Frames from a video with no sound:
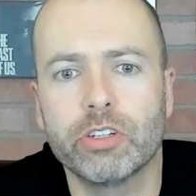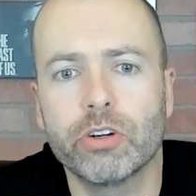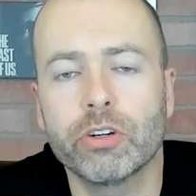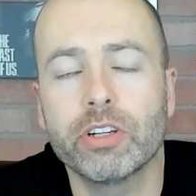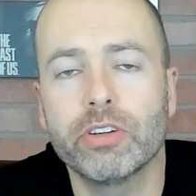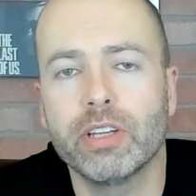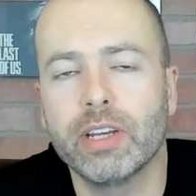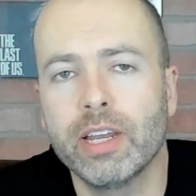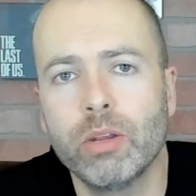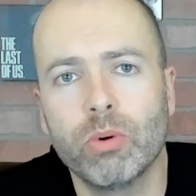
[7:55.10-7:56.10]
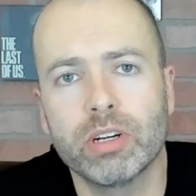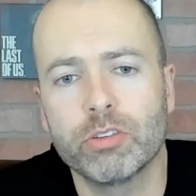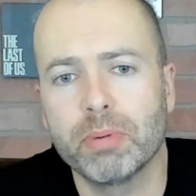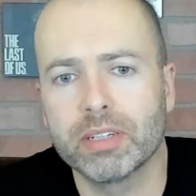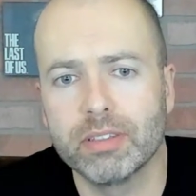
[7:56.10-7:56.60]
earlier than anyone
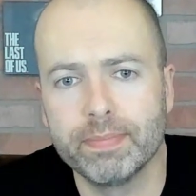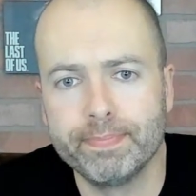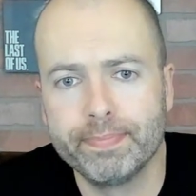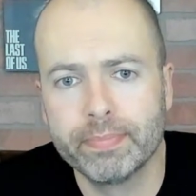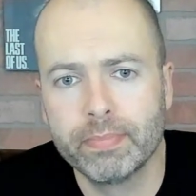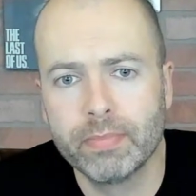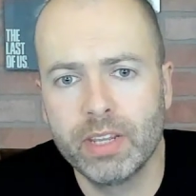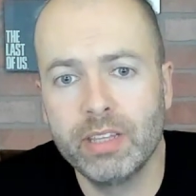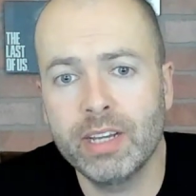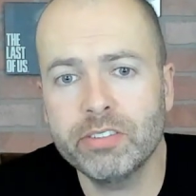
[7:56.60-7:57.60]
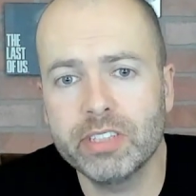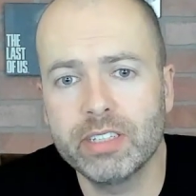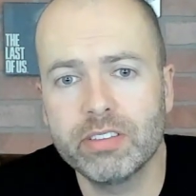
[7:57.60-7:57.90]
expected. In that sense,